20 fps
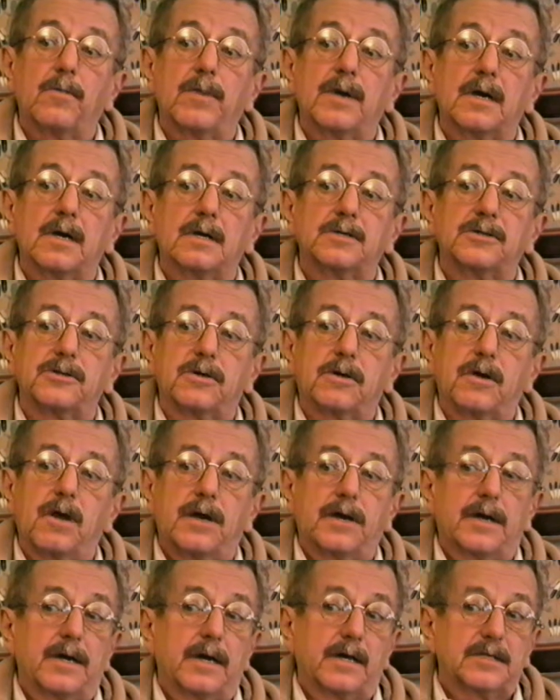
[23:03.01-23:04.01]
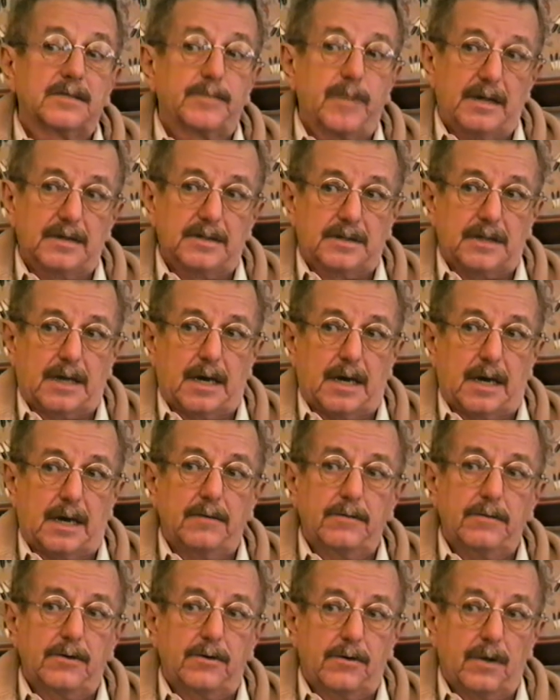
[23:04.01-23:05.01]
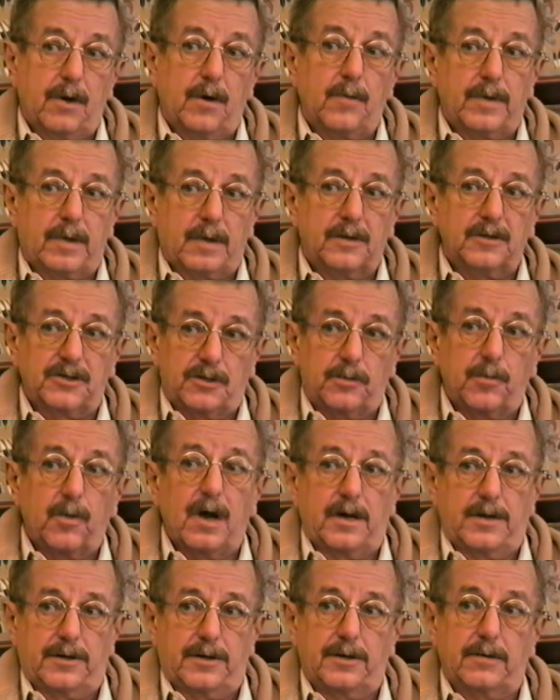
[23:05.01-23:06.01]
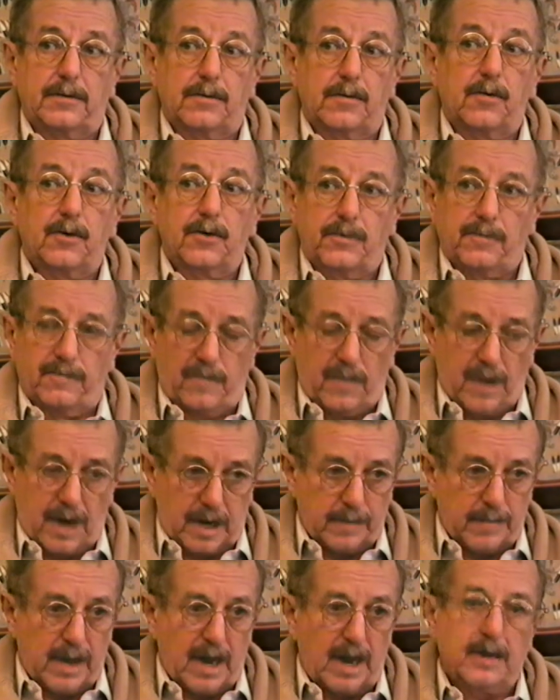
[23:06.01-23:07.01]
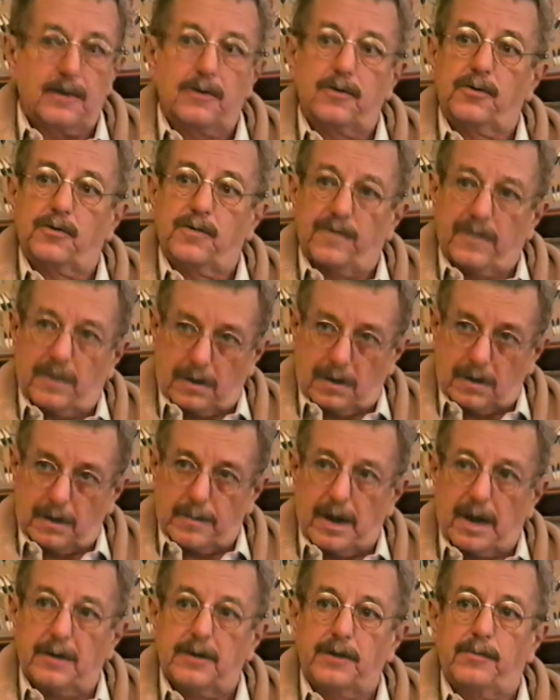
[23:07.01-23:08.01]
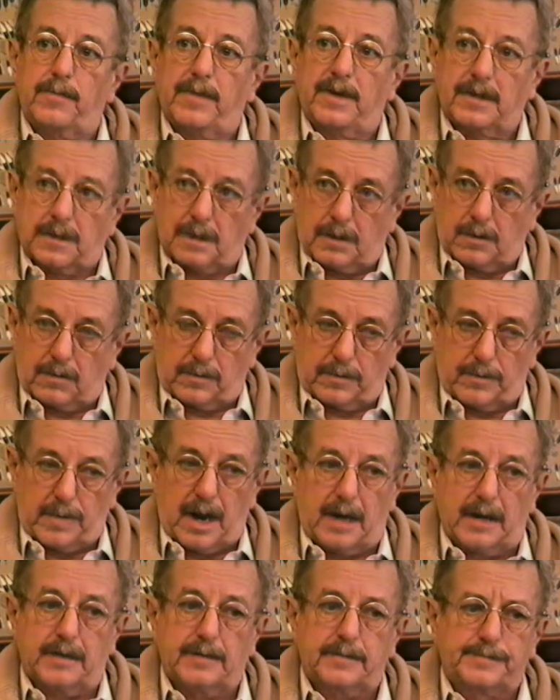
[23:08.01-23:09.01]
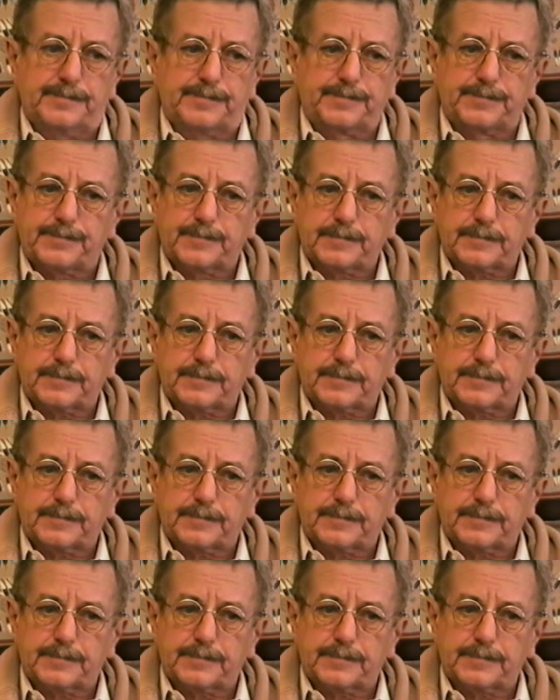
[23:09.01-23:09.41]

go because you're on an expense account. You go because you want to, or you've read about it, or you've heard about it, you've been told about it.